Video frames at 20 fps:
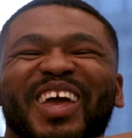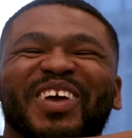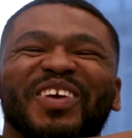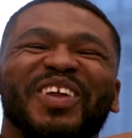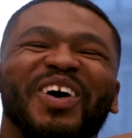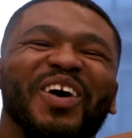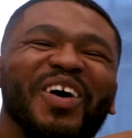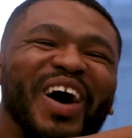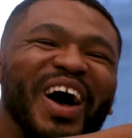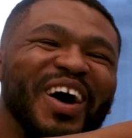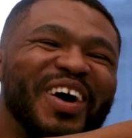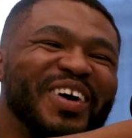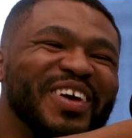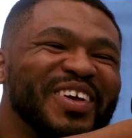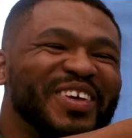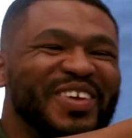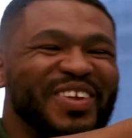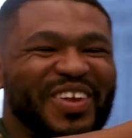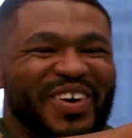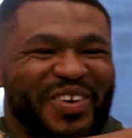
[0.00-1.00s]

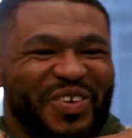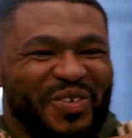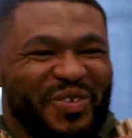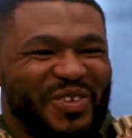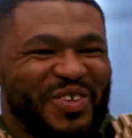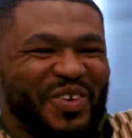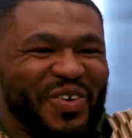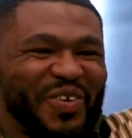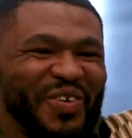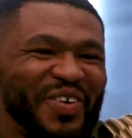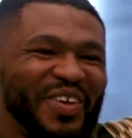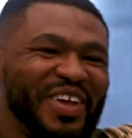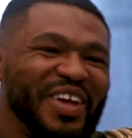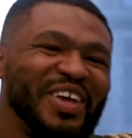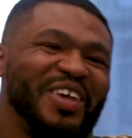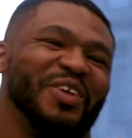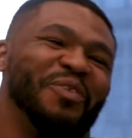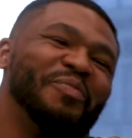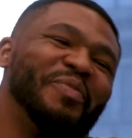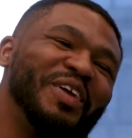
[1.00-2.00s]
So
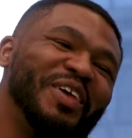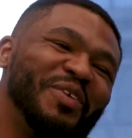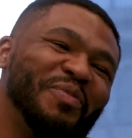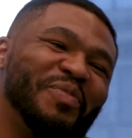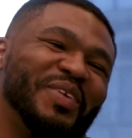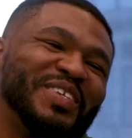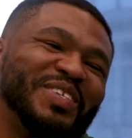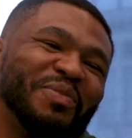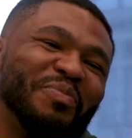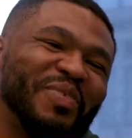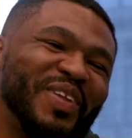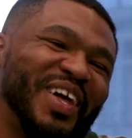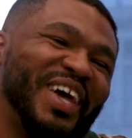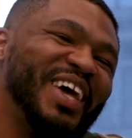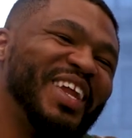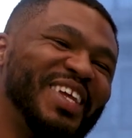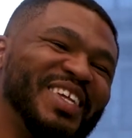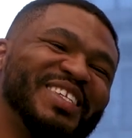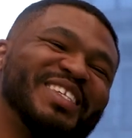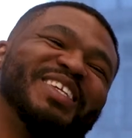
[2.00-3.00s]
you busy
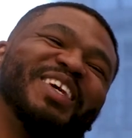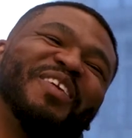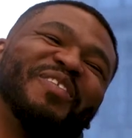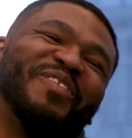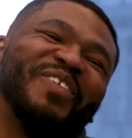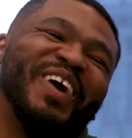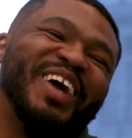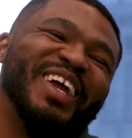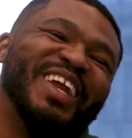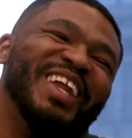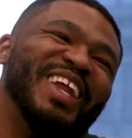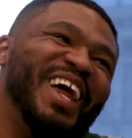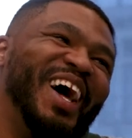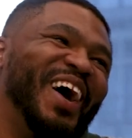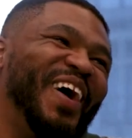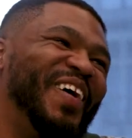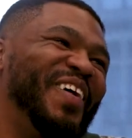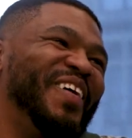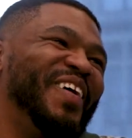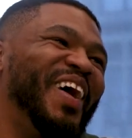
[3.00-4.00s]
planning stuff right
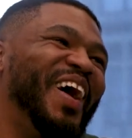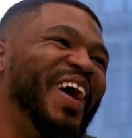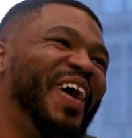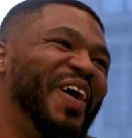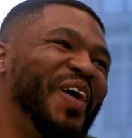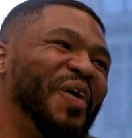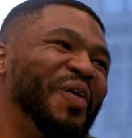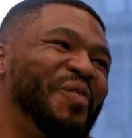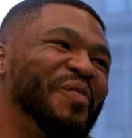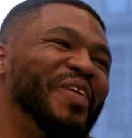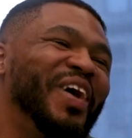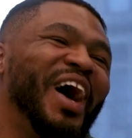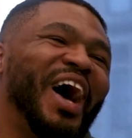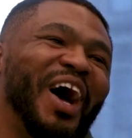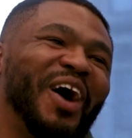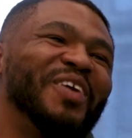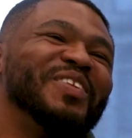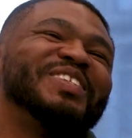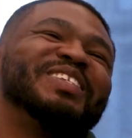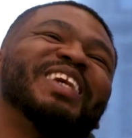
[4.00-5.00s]
now,
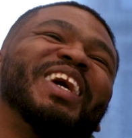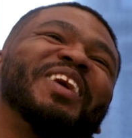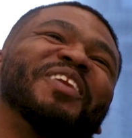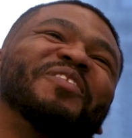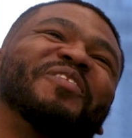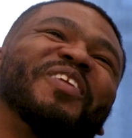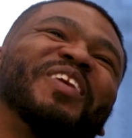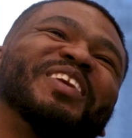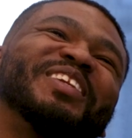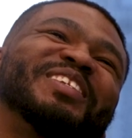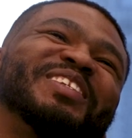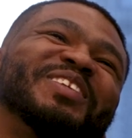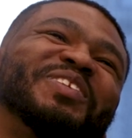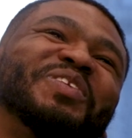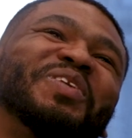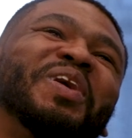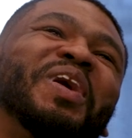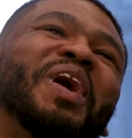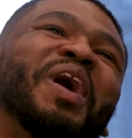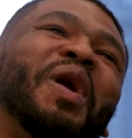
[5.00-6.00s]
outside of work
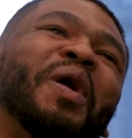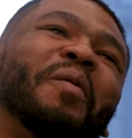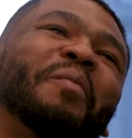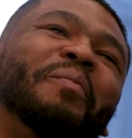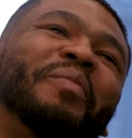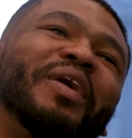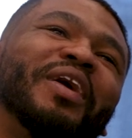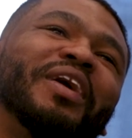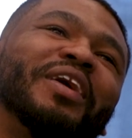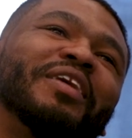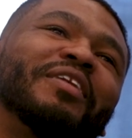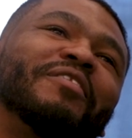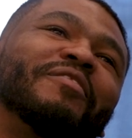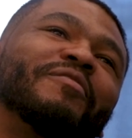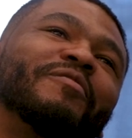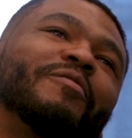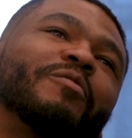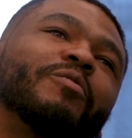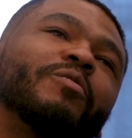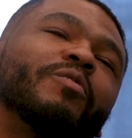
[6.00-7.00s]
too. But
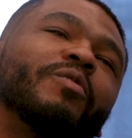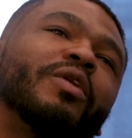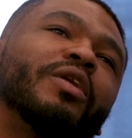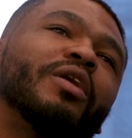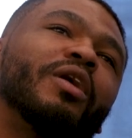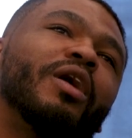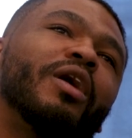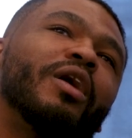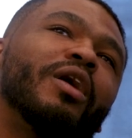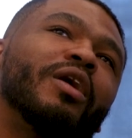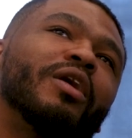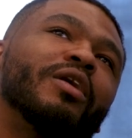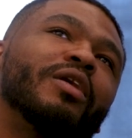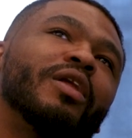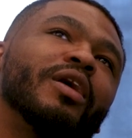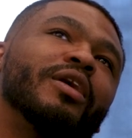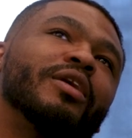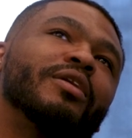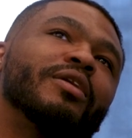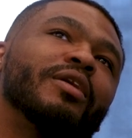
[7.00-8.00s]
what are
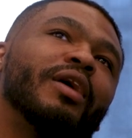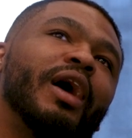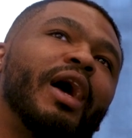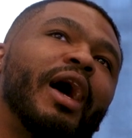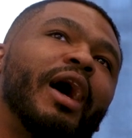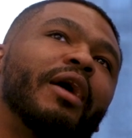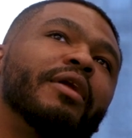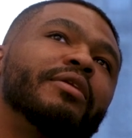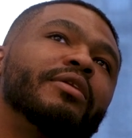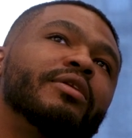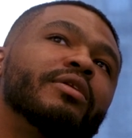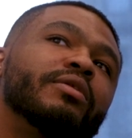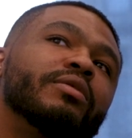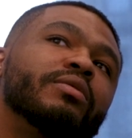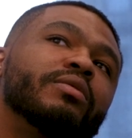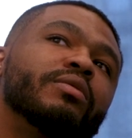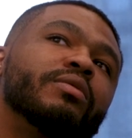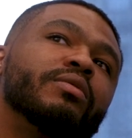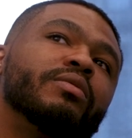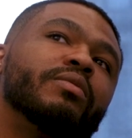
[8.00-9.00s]
like? How do
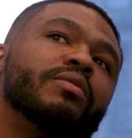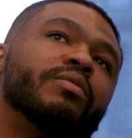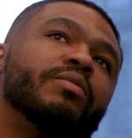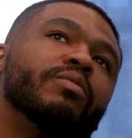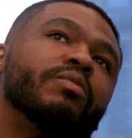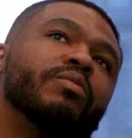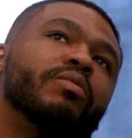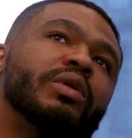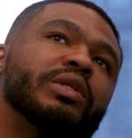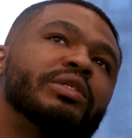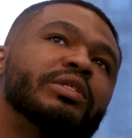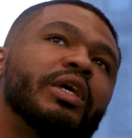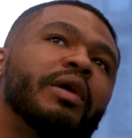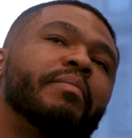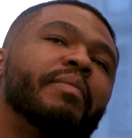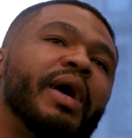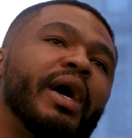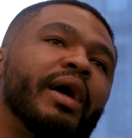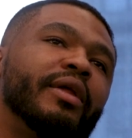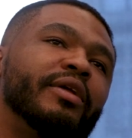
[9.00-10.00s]
you? What's
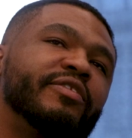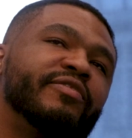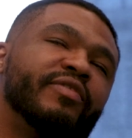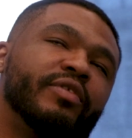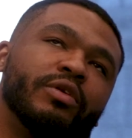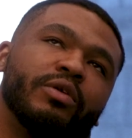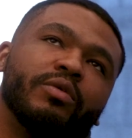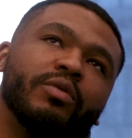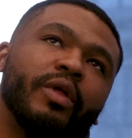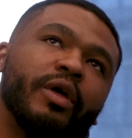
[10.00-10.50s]
that balance for you?